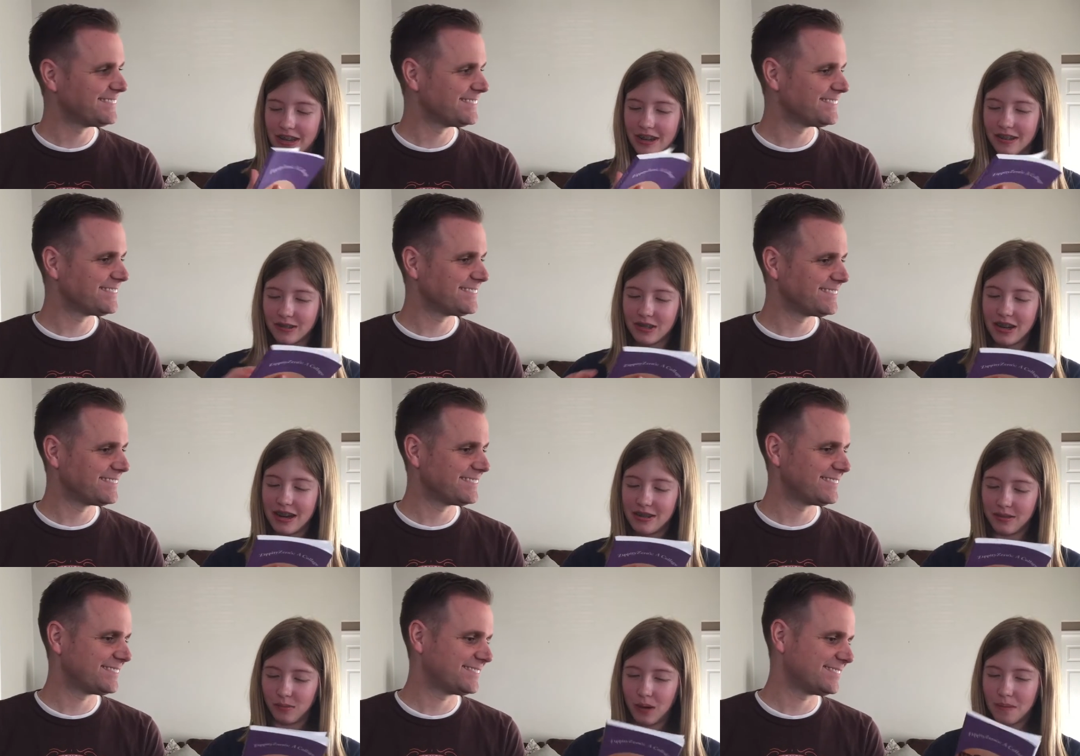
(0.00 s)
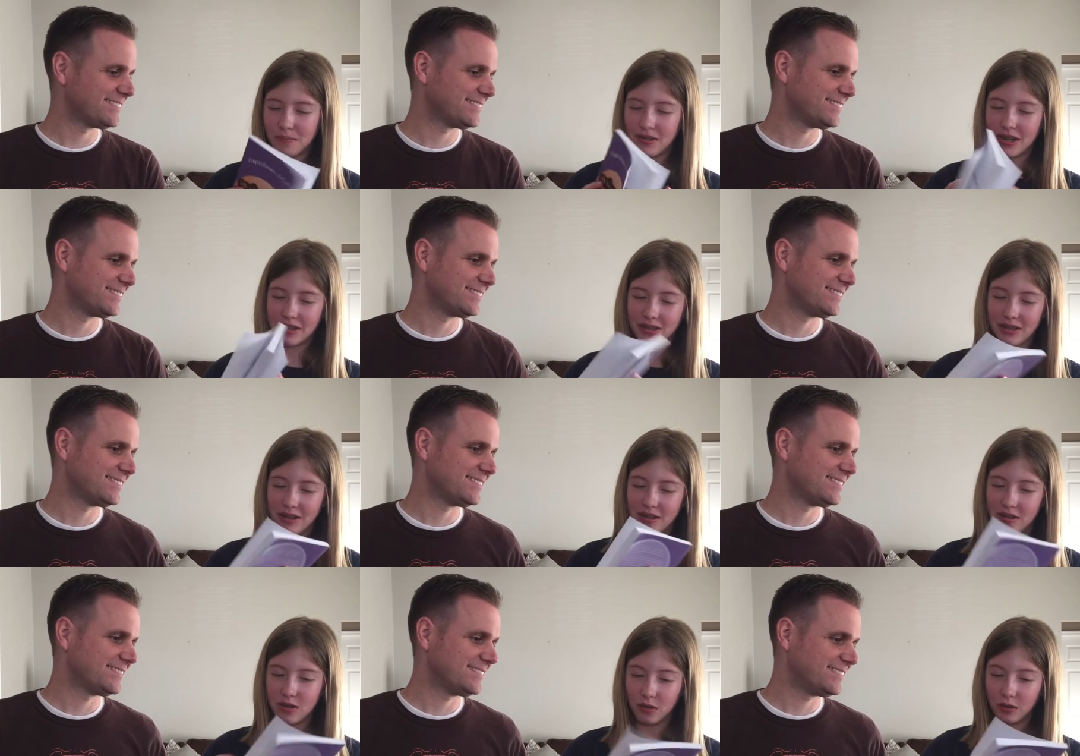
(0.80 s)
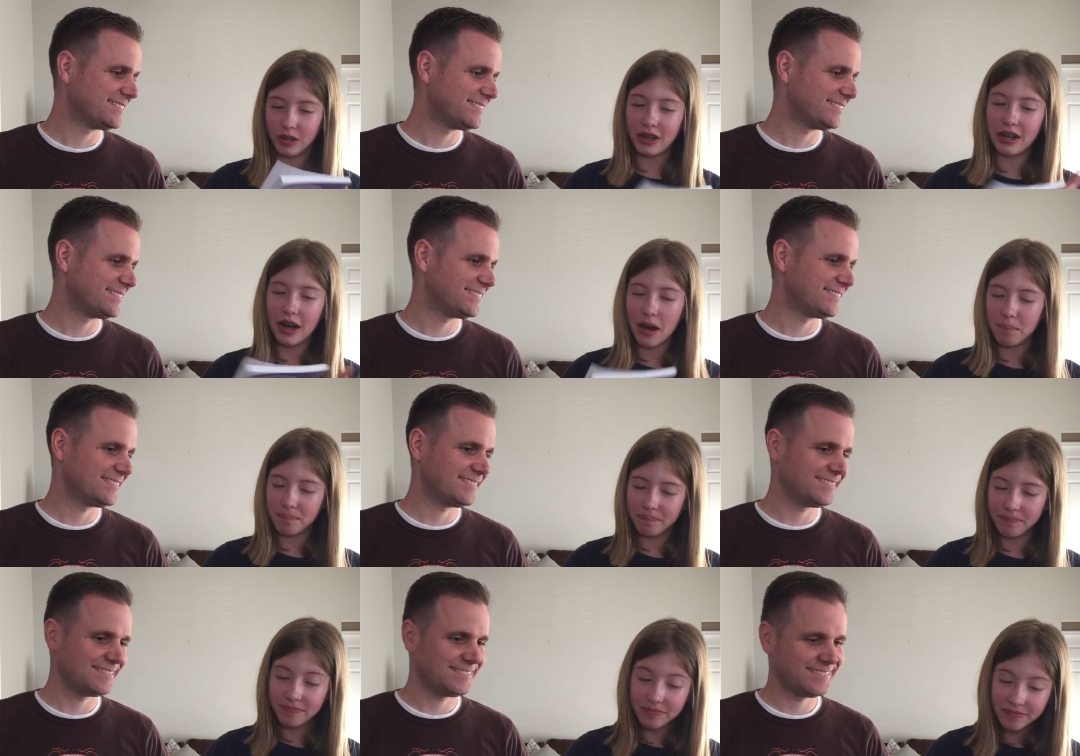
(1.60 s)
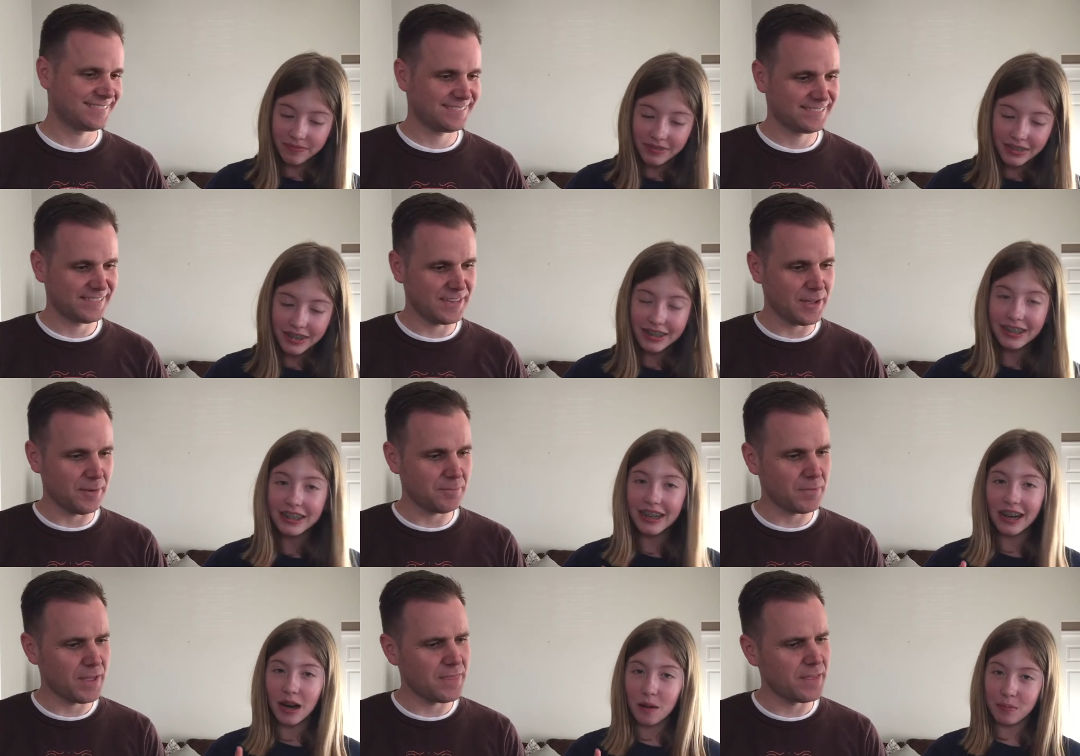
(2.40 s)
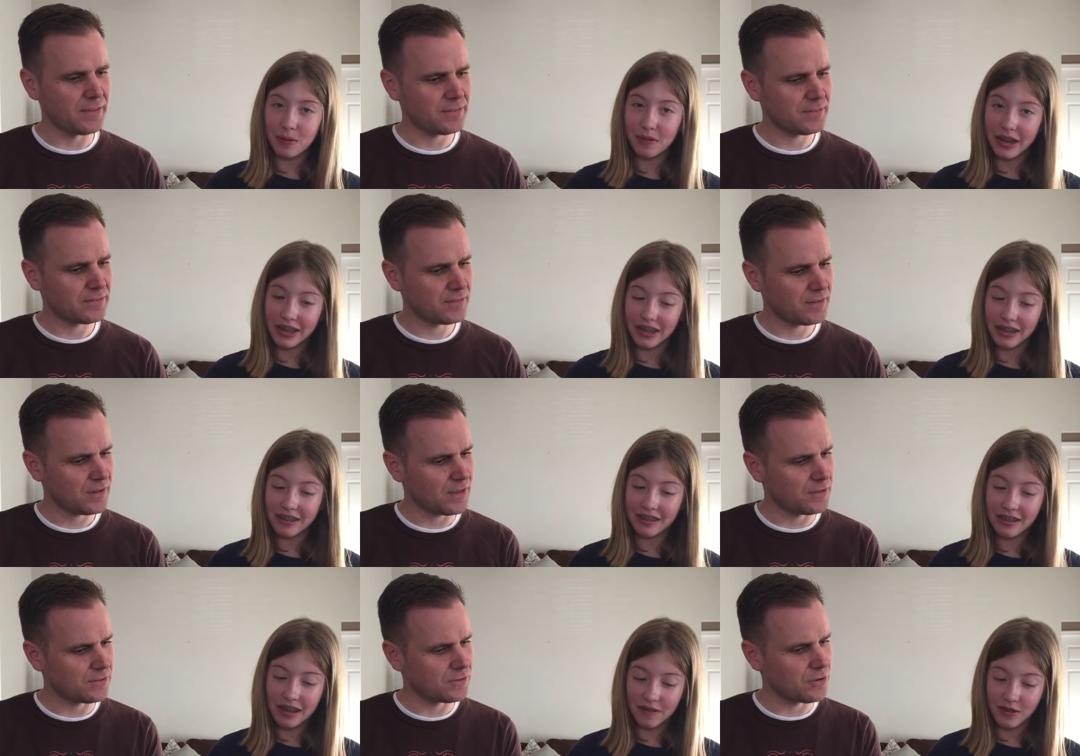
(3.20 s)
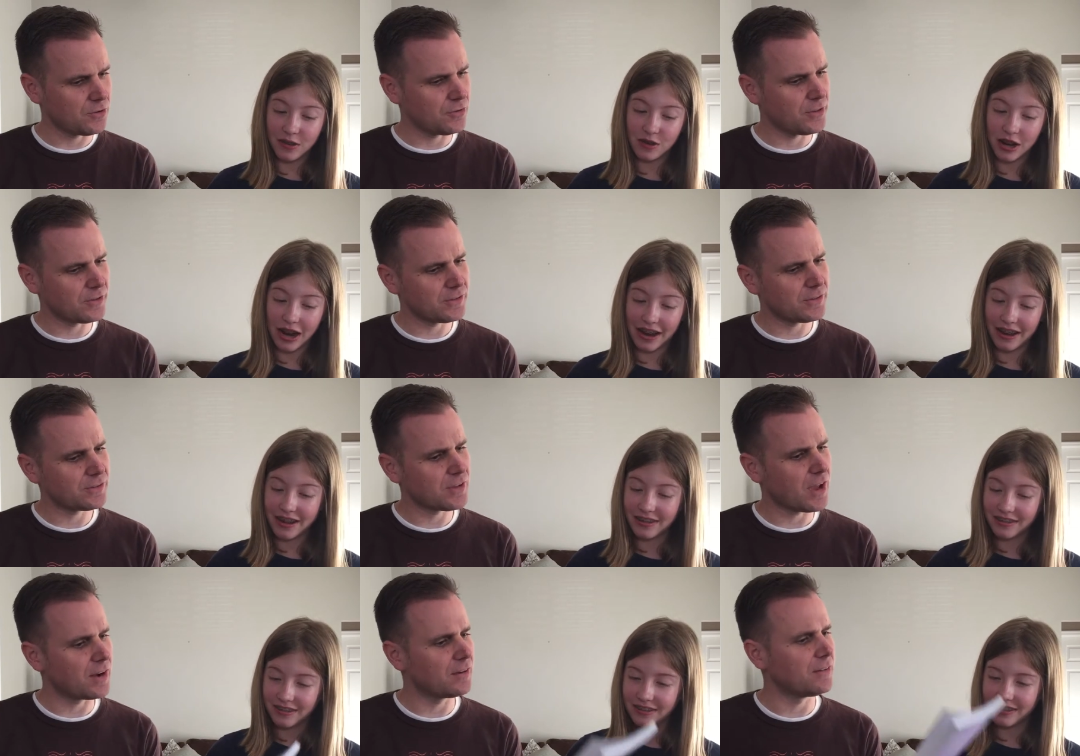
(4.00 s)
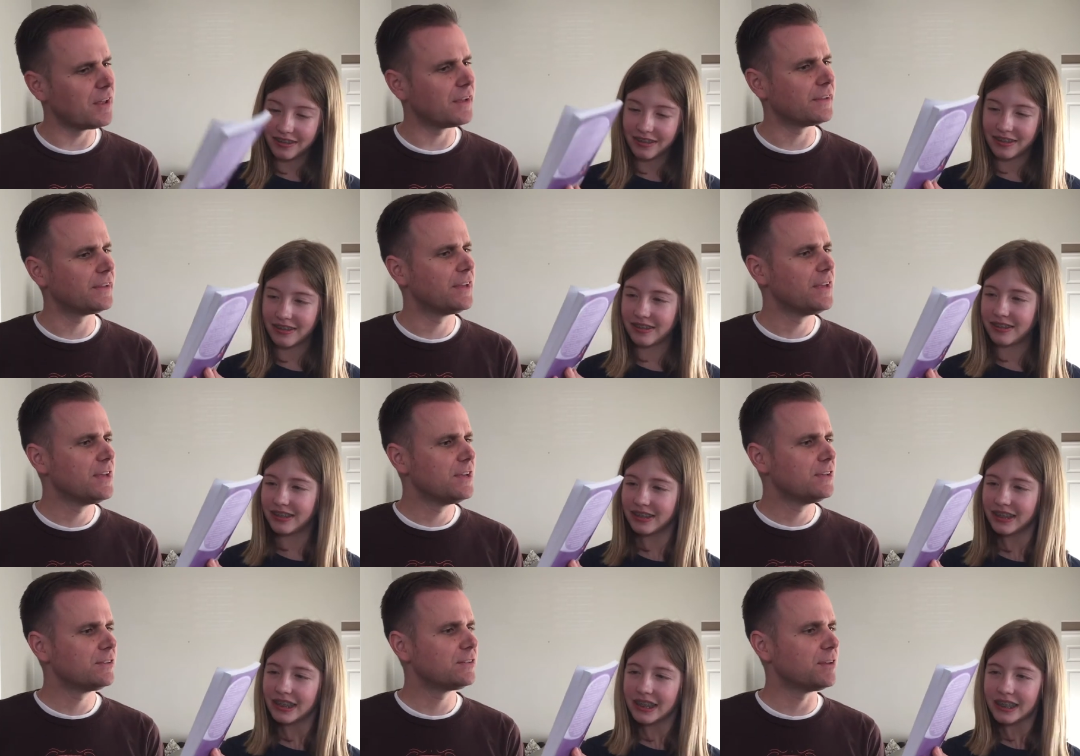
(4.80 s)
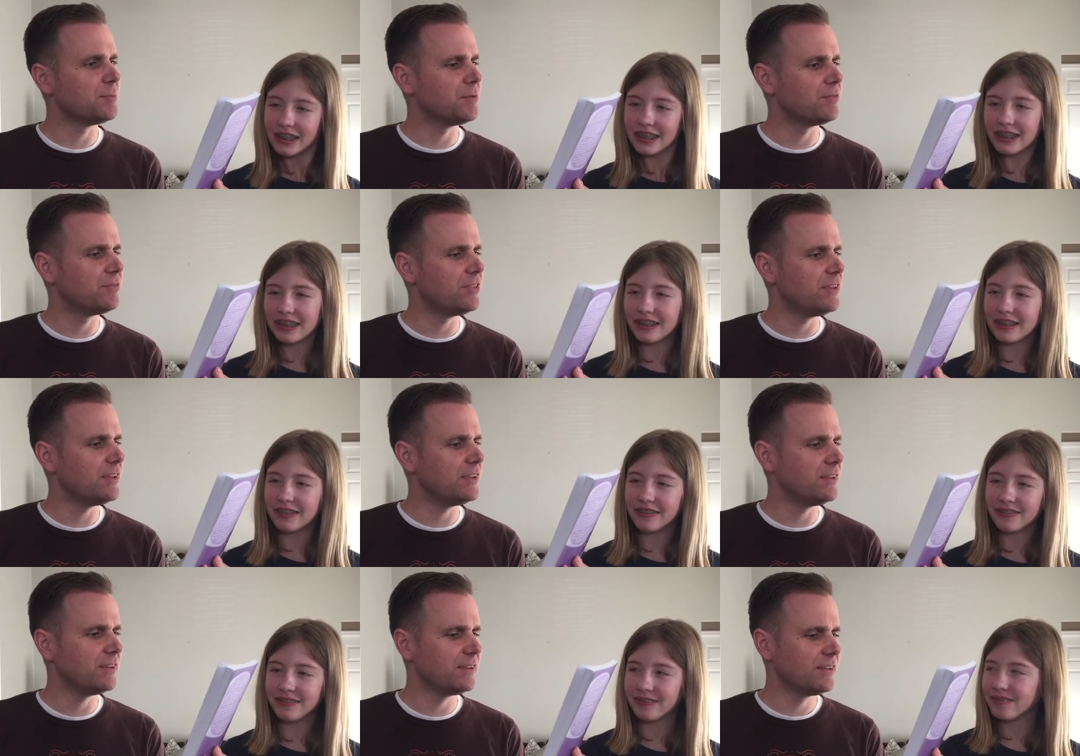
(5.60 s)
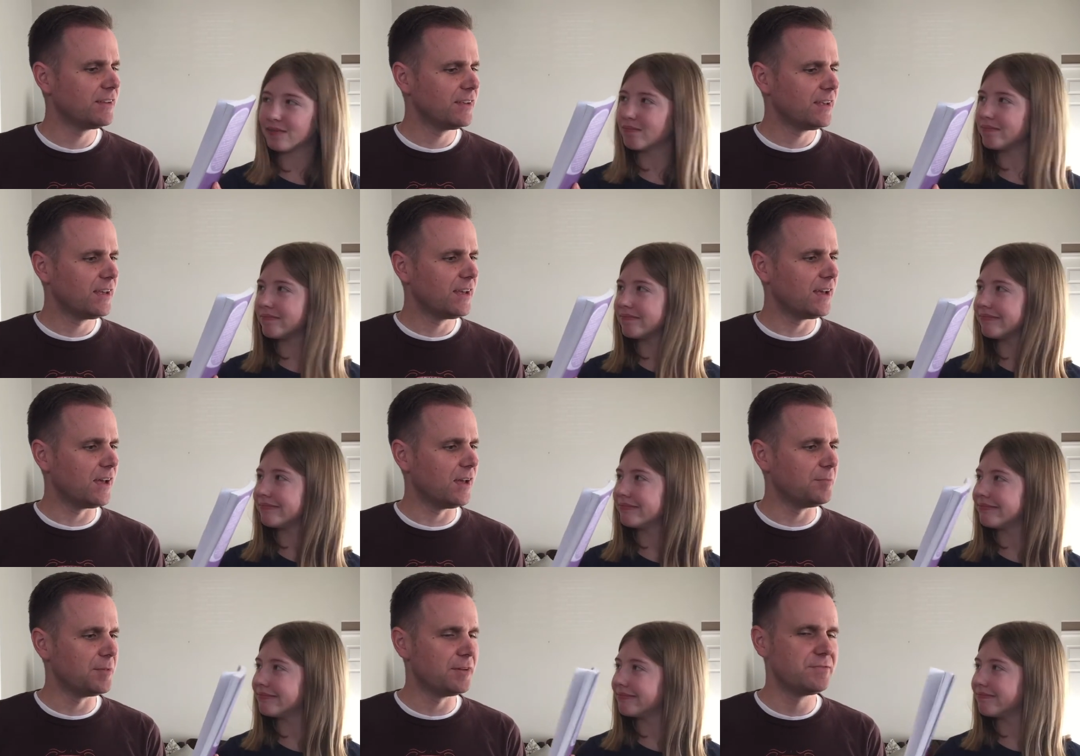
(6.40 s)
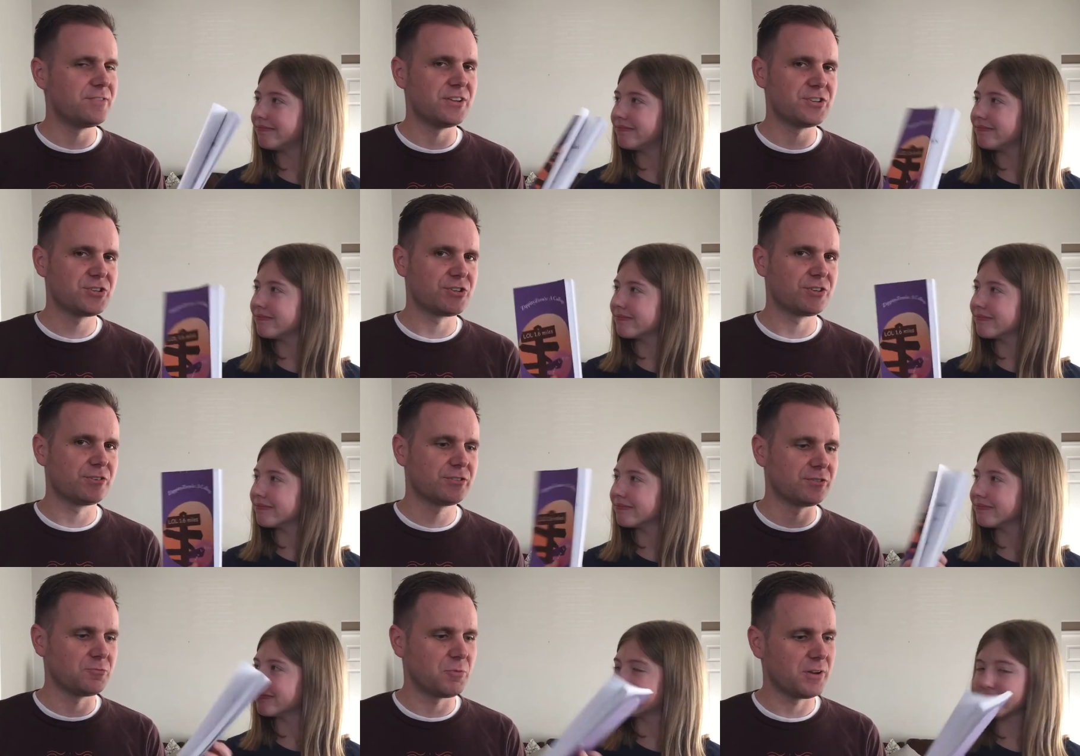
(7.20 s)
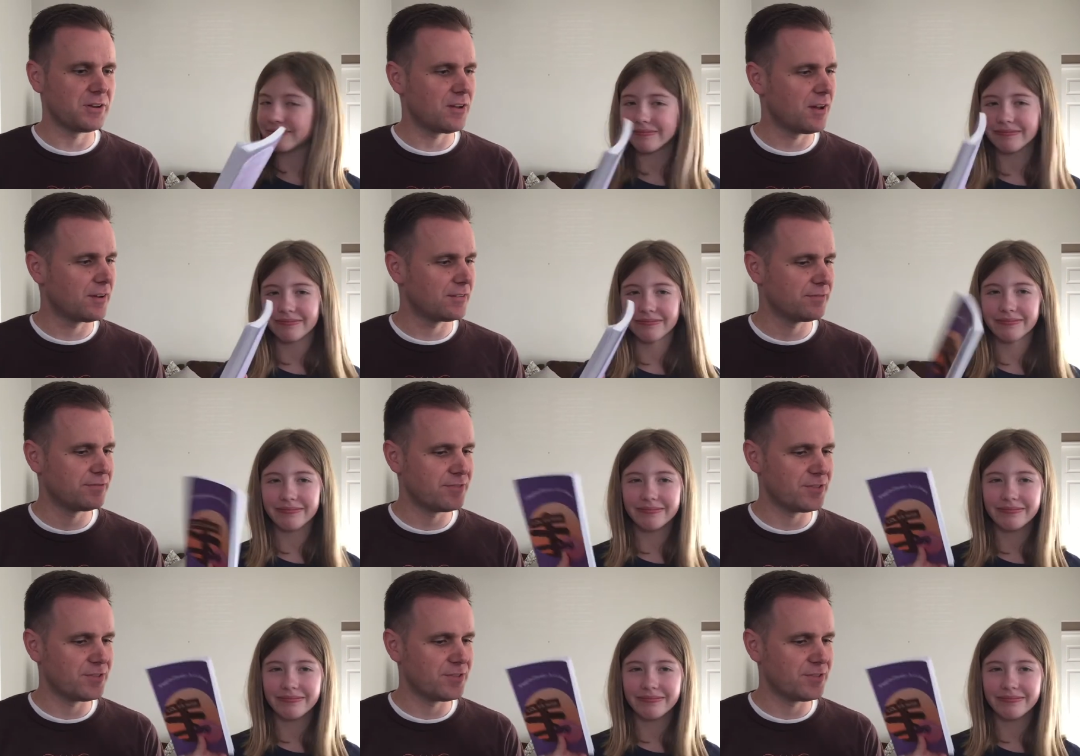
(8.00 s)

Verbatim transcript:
Speaker 1: It also has websites on it, so look it up.
Speaker 2: Yeah, and Hope this, like it, and so this is kind of like some of the um, adventures and whatnot of